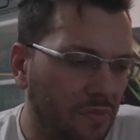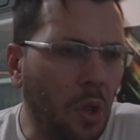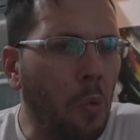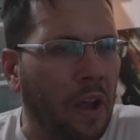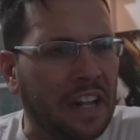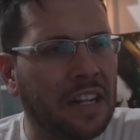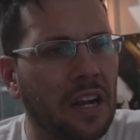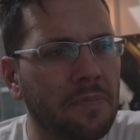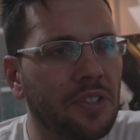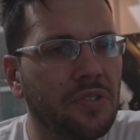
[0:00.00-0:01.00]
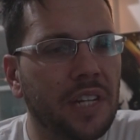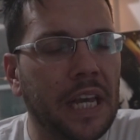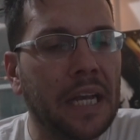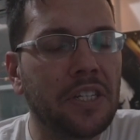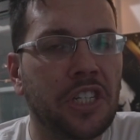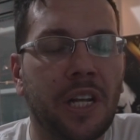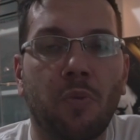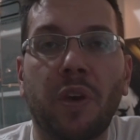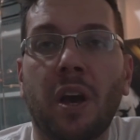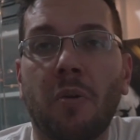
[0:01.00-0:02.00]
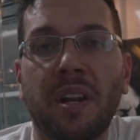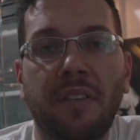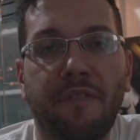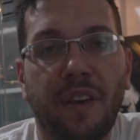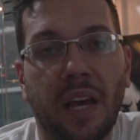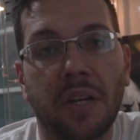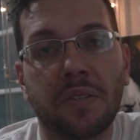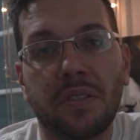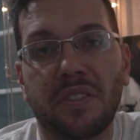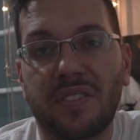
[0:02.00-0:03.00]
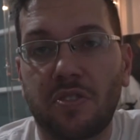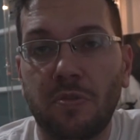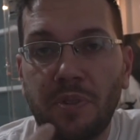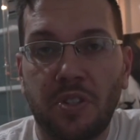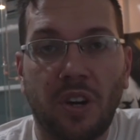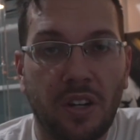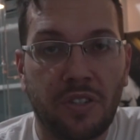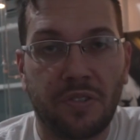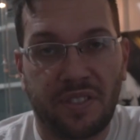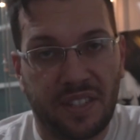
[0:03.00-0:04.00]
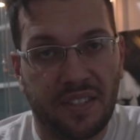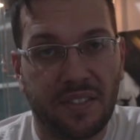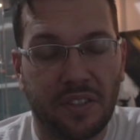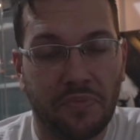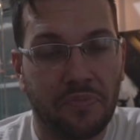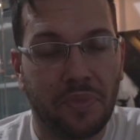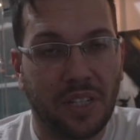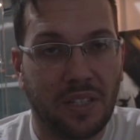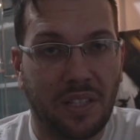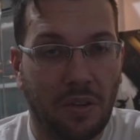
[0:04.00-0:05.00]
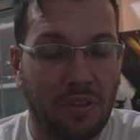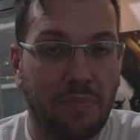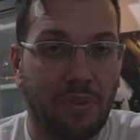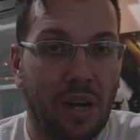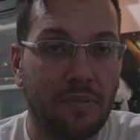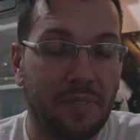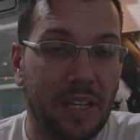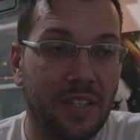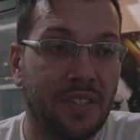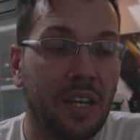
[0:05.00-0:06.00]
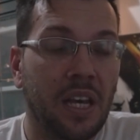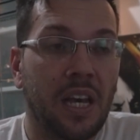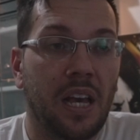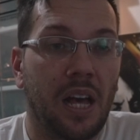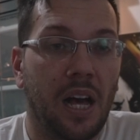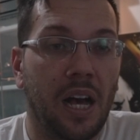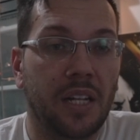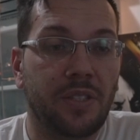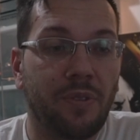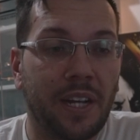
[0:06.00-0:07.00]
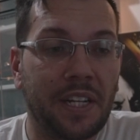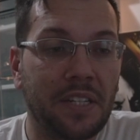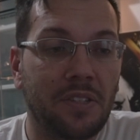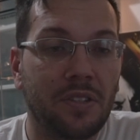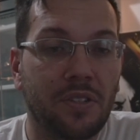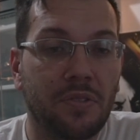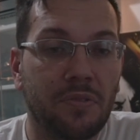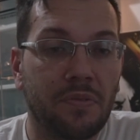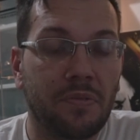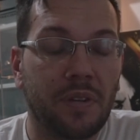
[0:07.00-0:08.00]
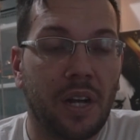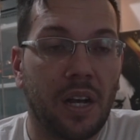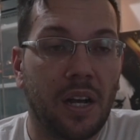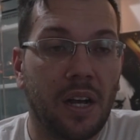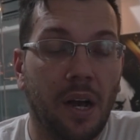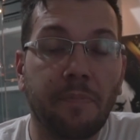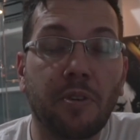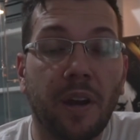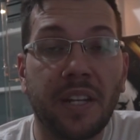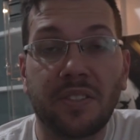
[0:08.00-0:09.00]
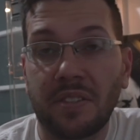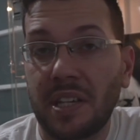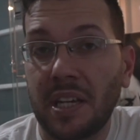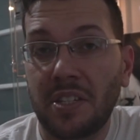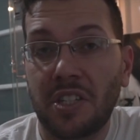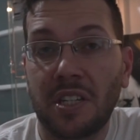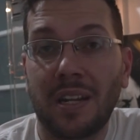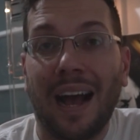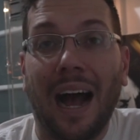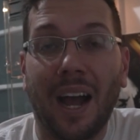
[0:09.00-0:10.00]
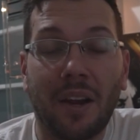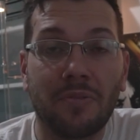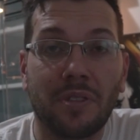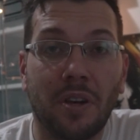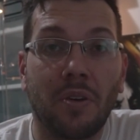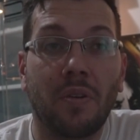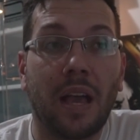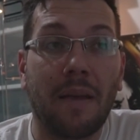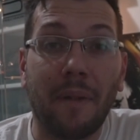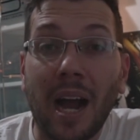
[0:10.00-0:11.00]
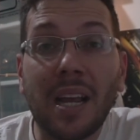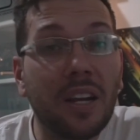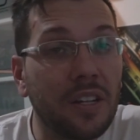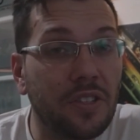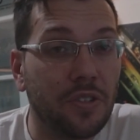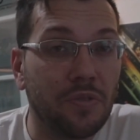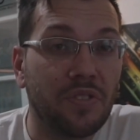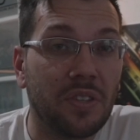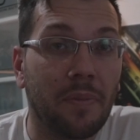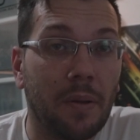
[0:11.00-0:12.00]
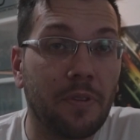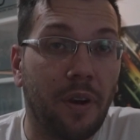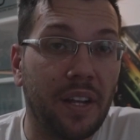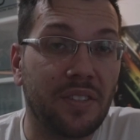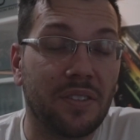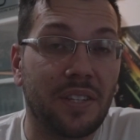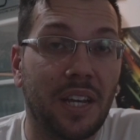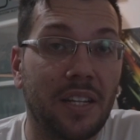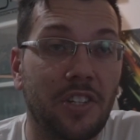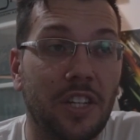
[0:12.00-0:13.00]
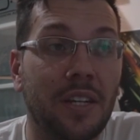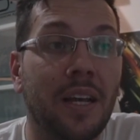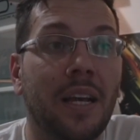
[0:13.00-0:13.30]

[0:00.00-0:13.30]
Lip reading: When it comes to the engine, we already found the supercharger system, but the only problem is, do I need to do upgrades on the engine? I don't know. Am I gonna do some upgrades on the engine?